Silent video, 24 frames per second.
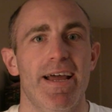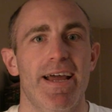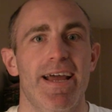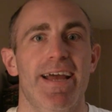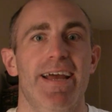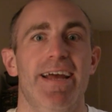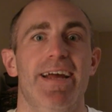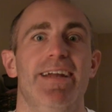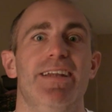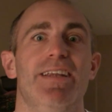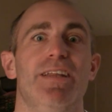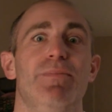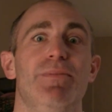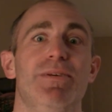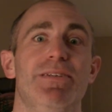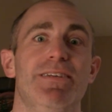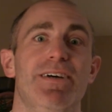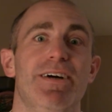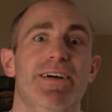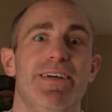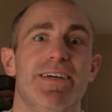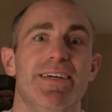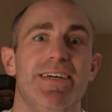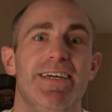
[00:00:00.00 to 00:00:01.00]
And let me
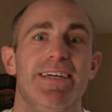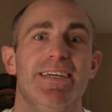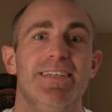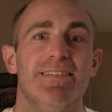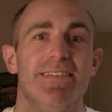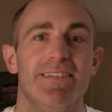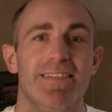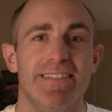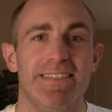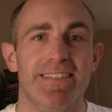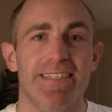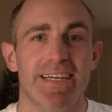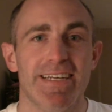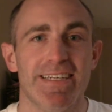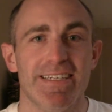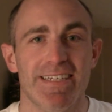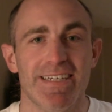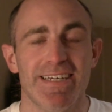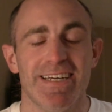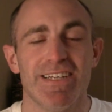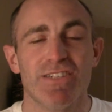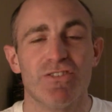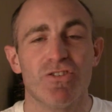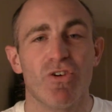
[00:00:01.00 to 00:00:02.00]
tell you, it's
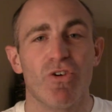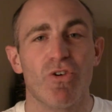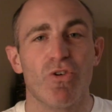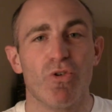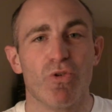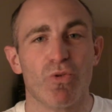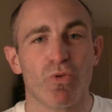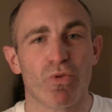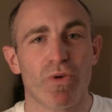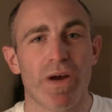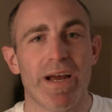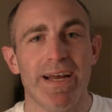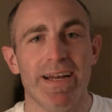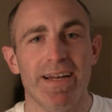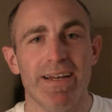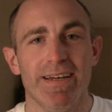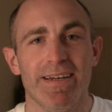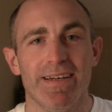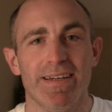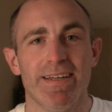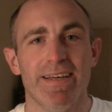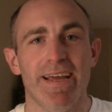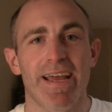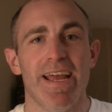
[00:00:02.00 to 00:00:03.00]
addicting. It's a
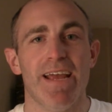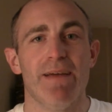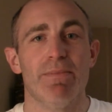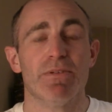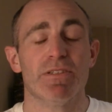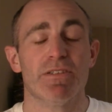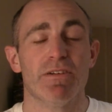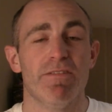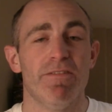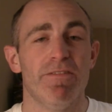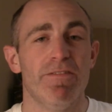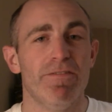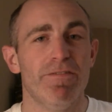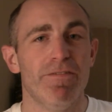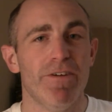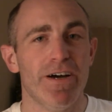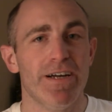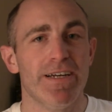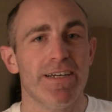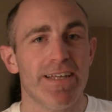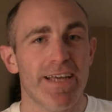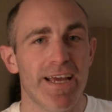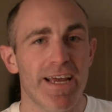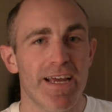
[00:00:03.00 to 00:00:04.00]
great game. It's a
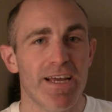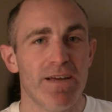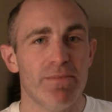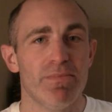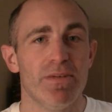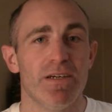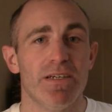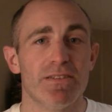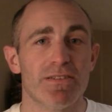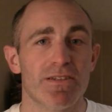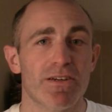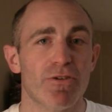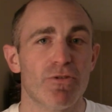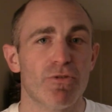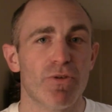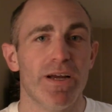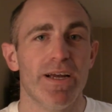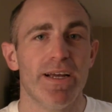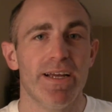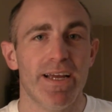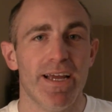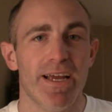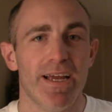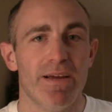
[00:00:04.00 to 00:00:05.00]
fun game. It's a
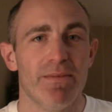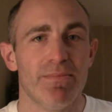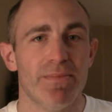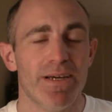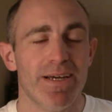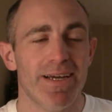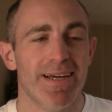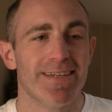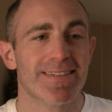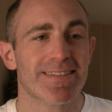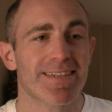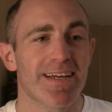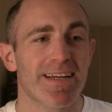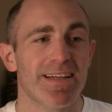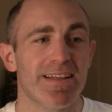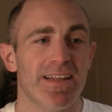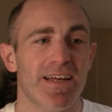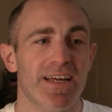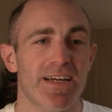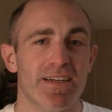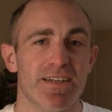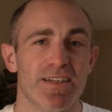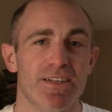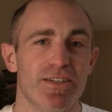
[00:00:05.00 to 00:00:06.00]
great game. It's got a
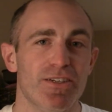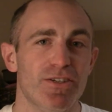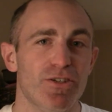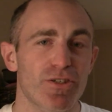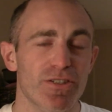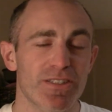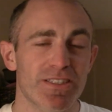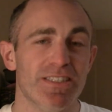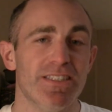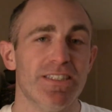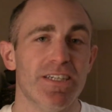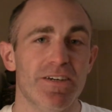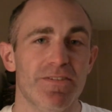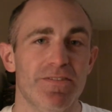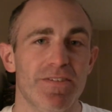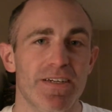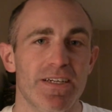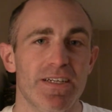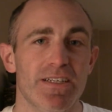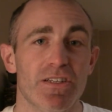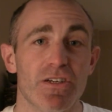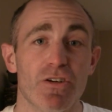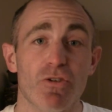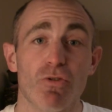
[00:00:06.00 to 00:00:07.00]
lot of good stuff in
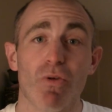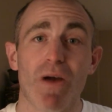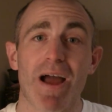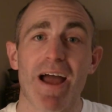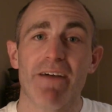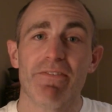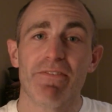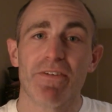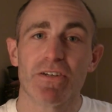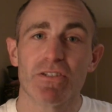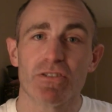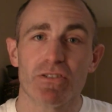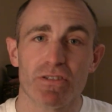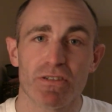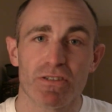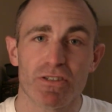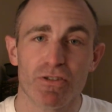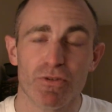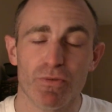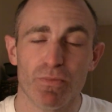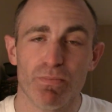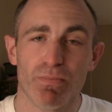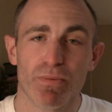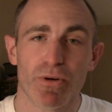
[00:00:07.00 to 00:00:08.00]
it. The graphics are
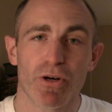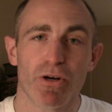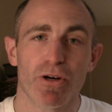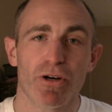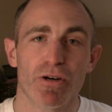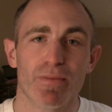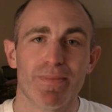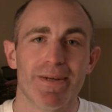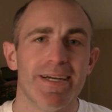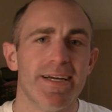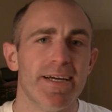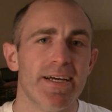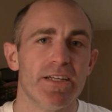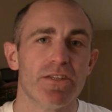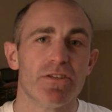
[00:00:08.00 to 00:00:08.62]
superb.